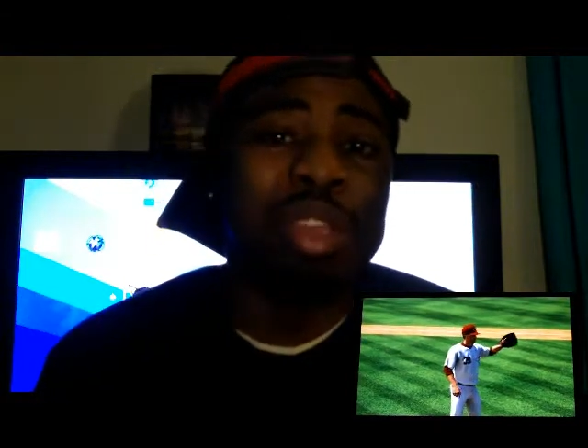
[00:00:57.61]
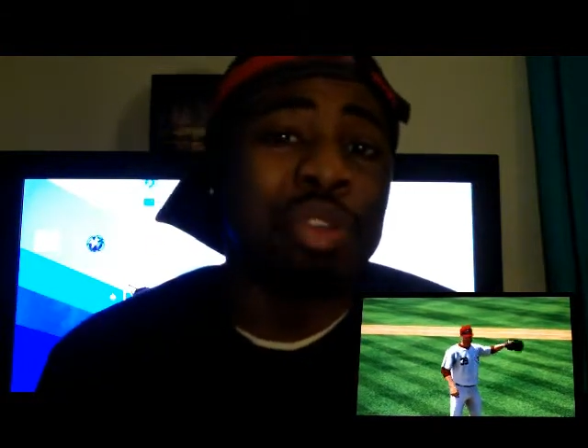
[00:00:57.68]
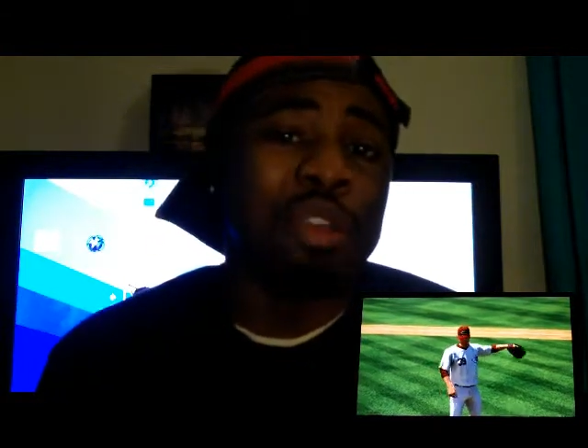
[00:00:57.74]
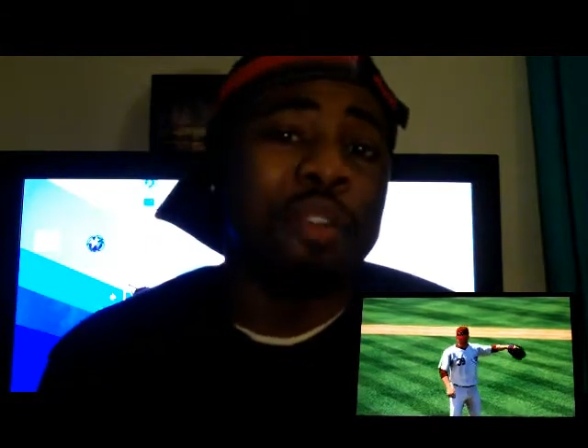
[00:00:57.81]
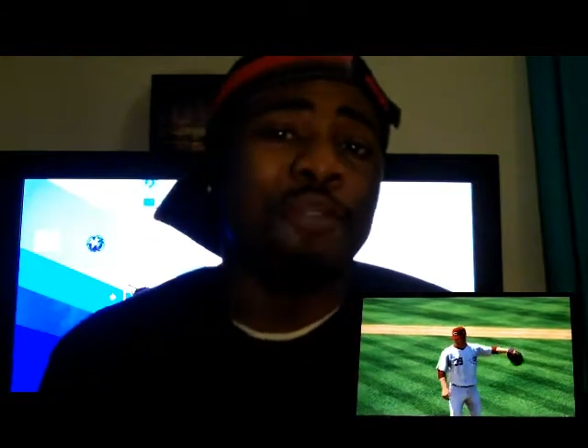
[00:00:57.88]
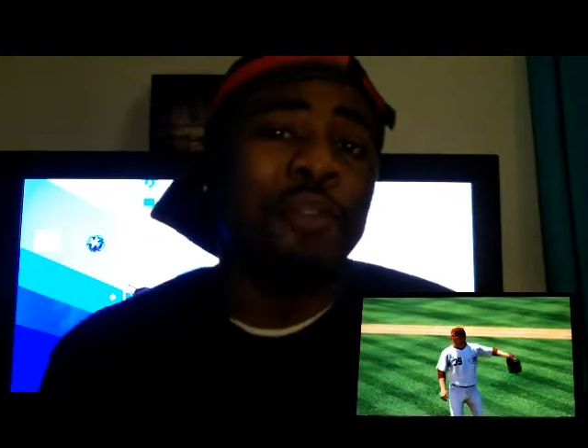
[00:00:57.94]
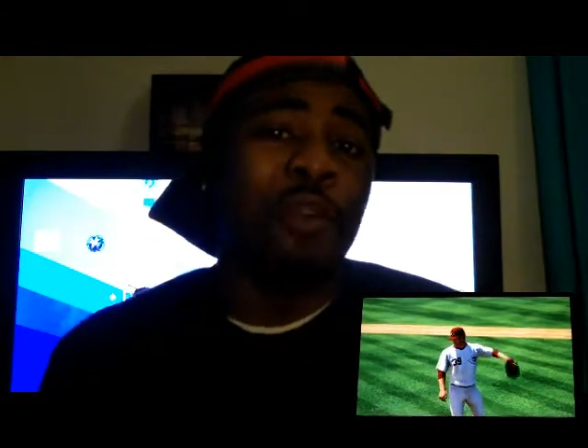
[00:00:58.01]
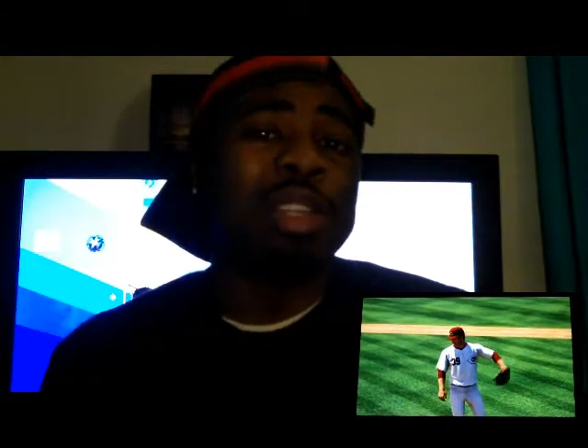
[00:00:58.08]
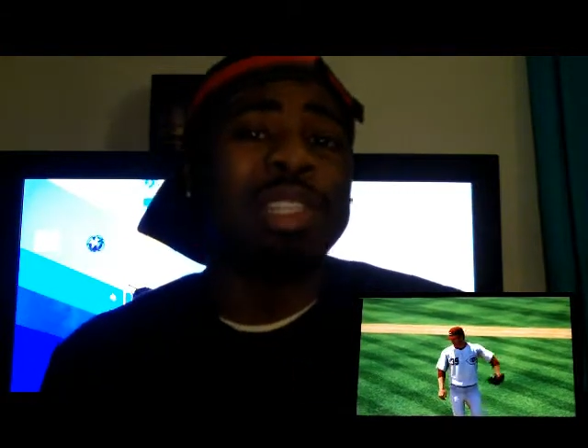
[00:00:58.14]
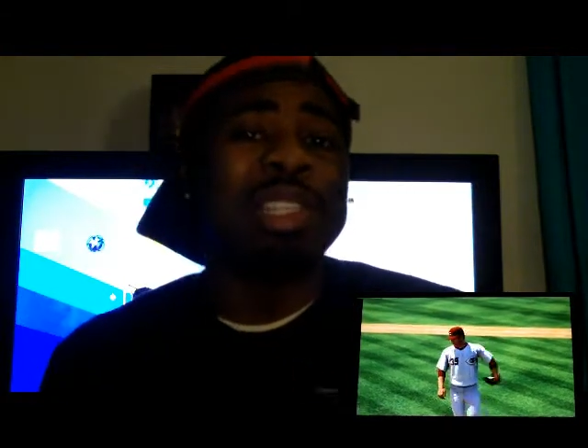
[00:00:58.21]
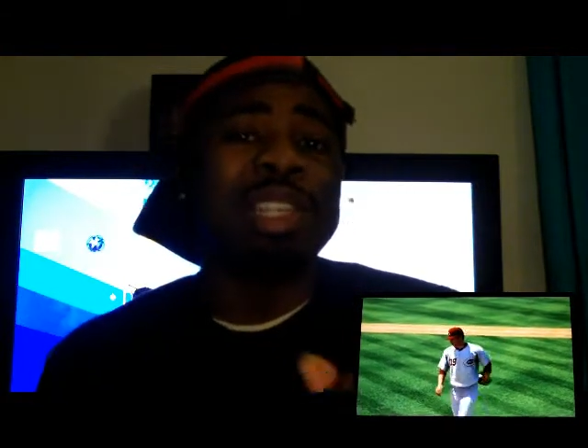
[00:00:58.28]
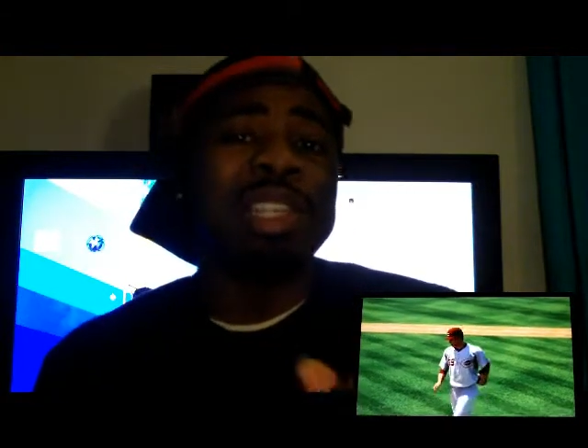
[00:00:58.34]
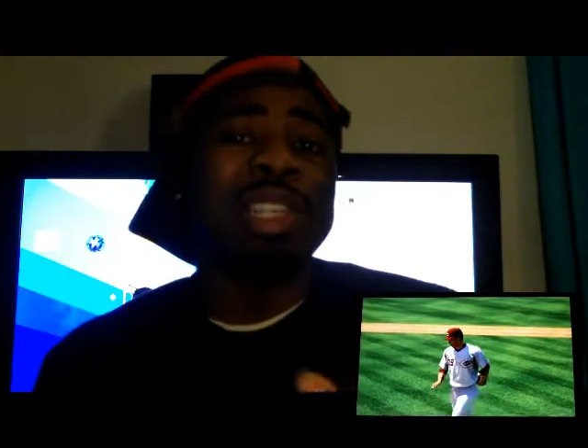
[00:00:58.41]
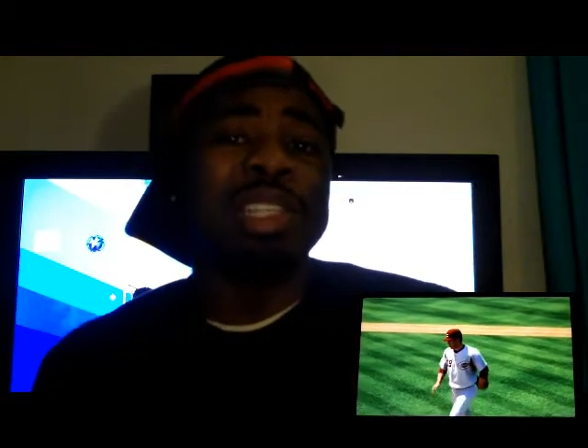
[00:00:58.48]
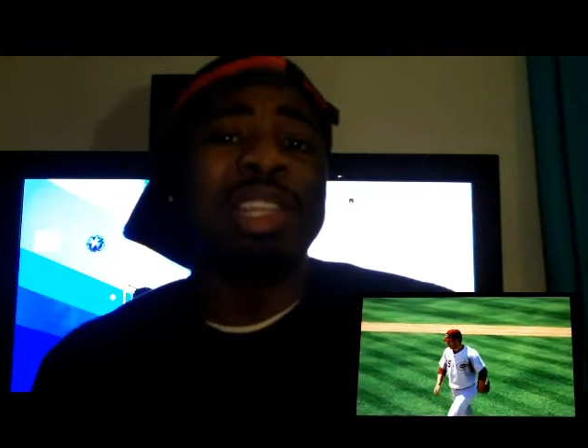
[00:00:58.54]
You can force
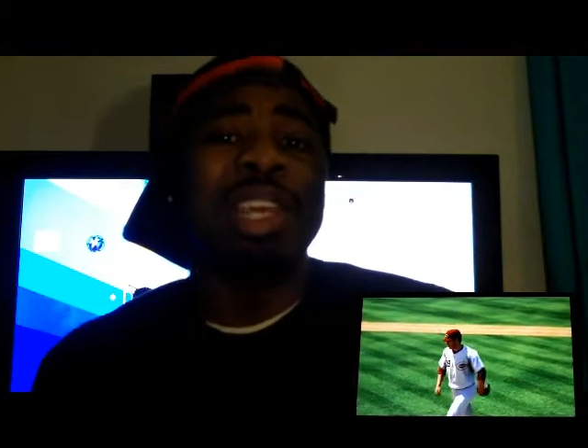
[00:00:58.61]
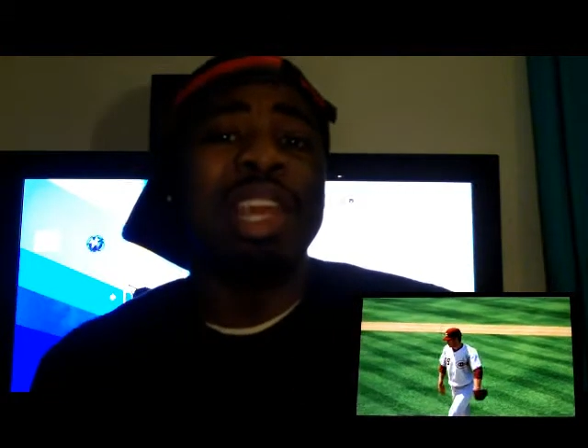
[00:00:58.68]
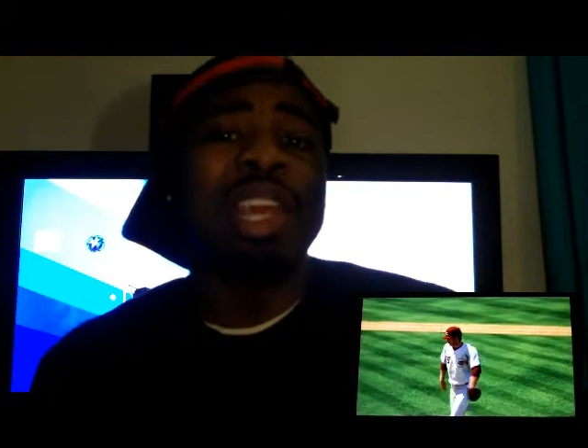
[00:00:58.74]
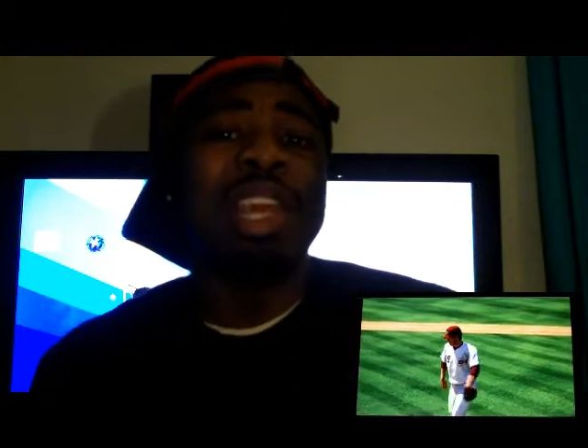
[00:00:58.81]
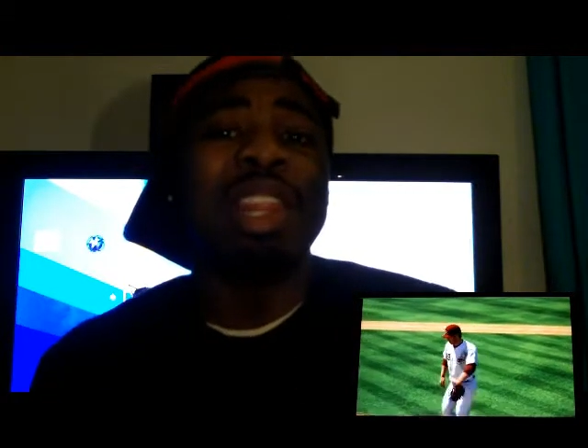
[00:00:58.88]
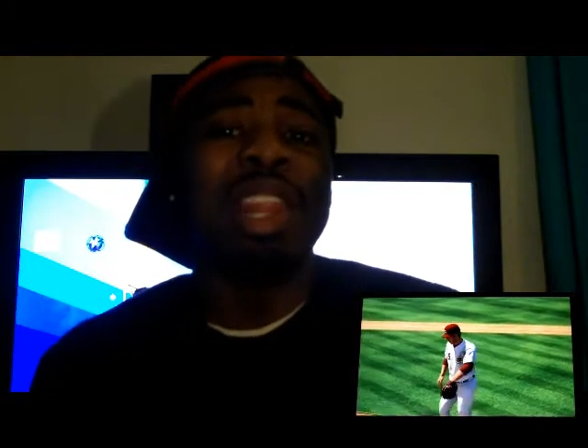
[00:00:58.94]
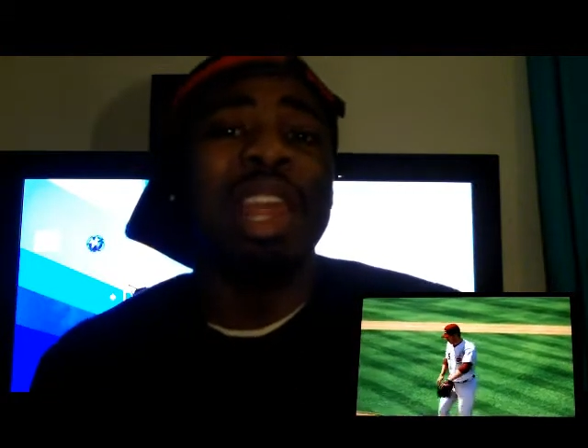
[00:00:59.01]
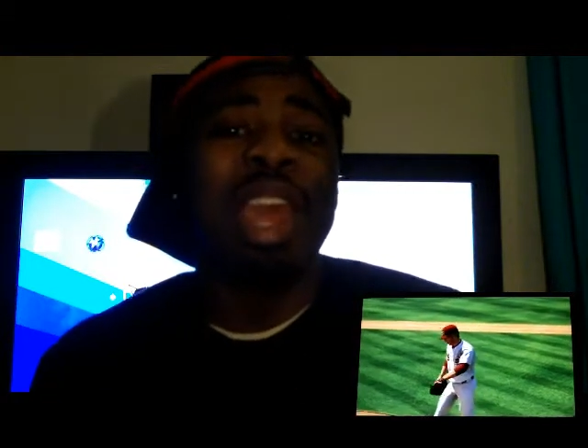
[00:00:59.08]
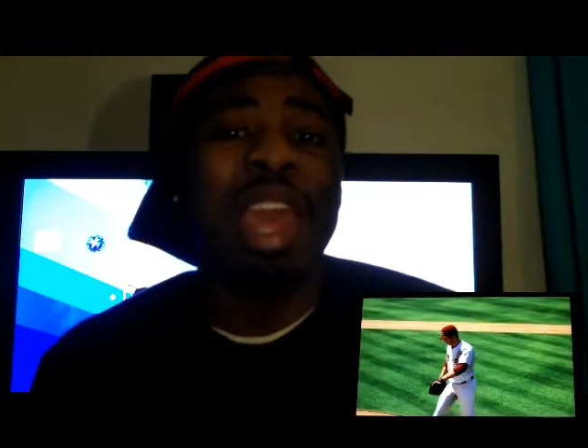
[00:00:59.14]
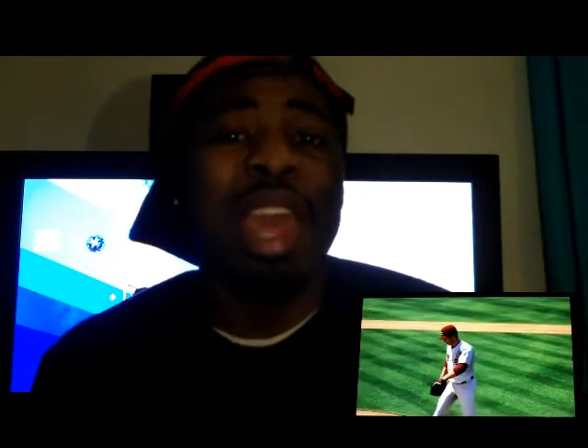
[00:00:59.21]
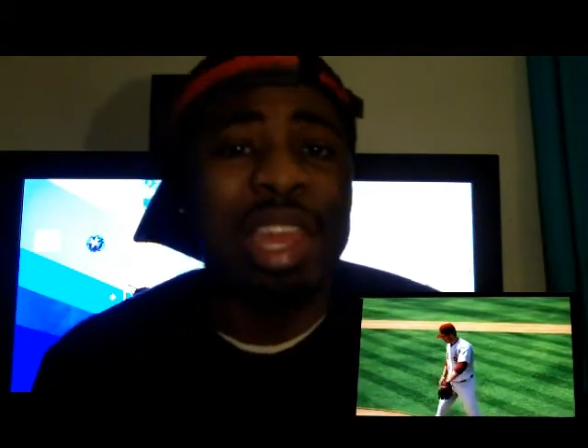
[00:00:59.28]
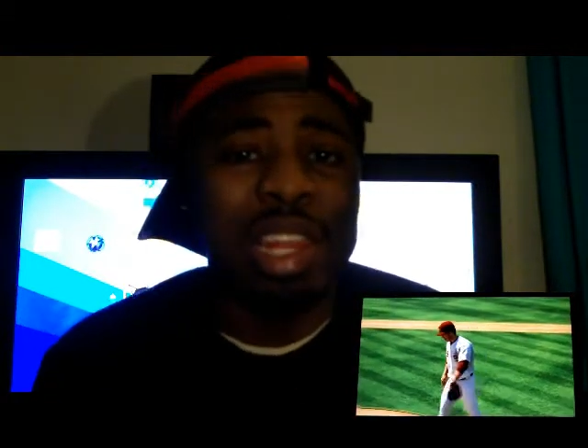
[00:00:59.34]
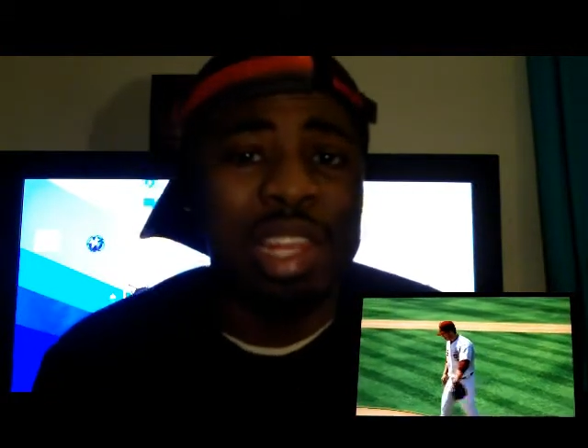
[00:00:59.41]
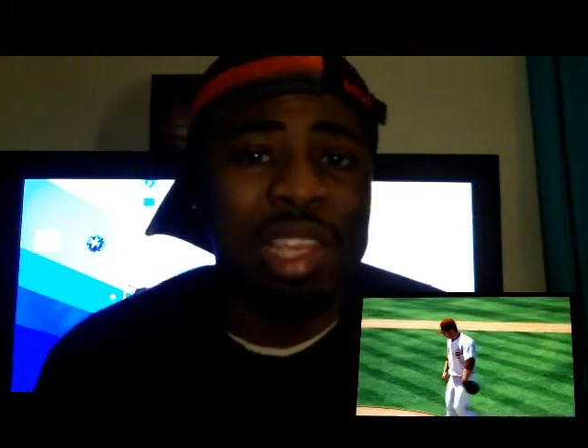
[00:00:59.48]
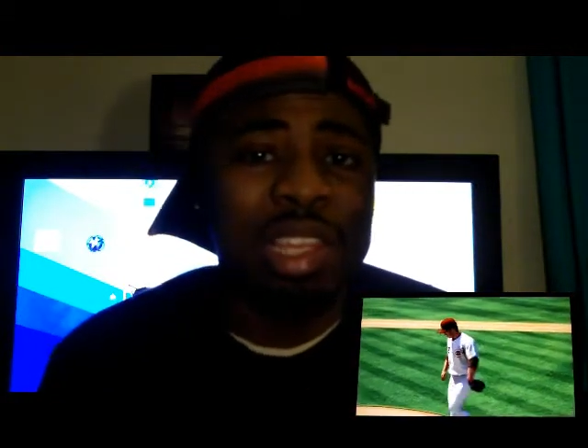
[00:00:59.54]
it into
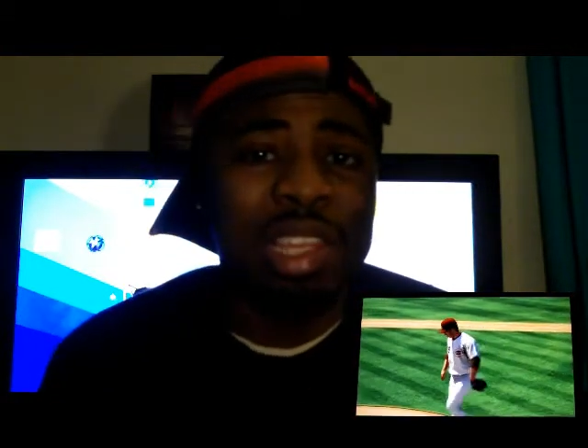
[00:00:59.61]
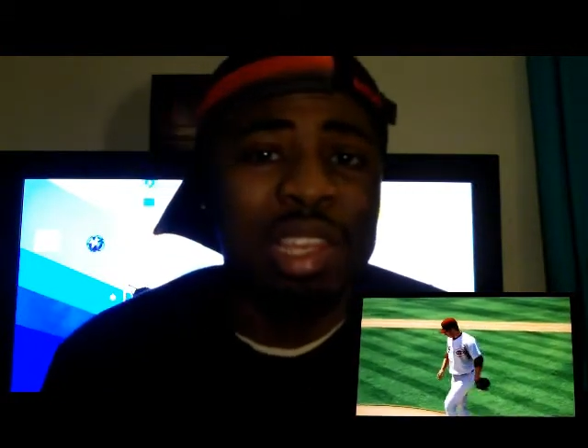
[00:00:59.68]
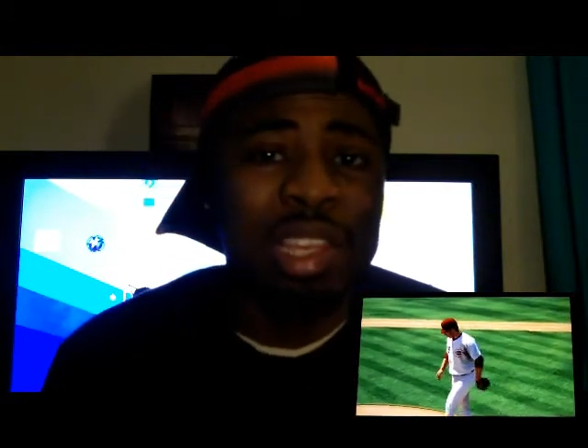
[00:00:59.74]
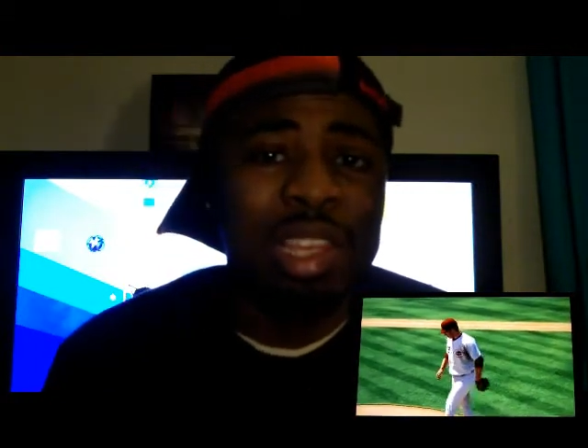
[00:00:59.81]
1080p.